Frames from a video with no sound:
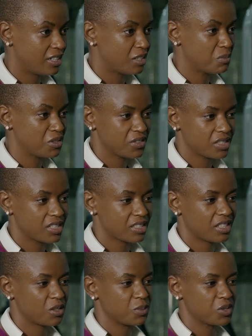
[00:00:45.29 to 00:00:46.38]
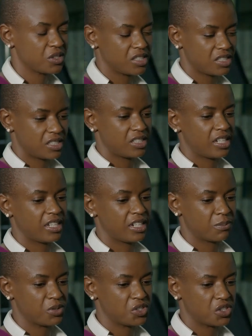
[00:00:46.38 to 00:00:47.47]
Let me first take that opportunity and
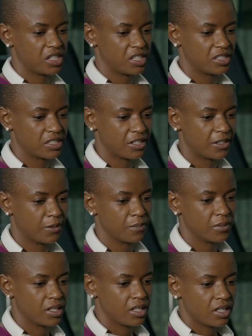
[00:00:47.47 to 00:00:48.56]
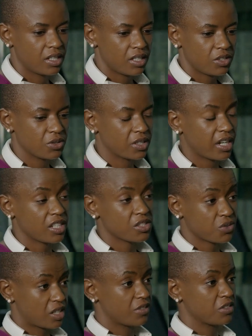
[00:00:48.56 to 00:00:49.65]
appreciate you guys
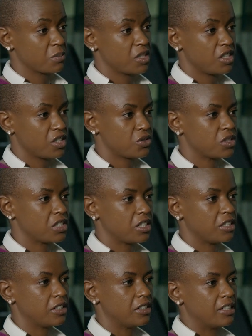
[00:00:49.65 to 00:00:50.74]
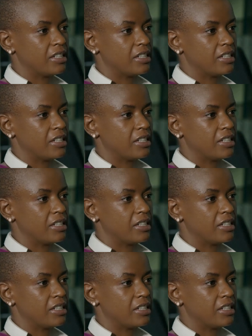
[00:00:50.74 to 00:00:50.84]
for having me here today.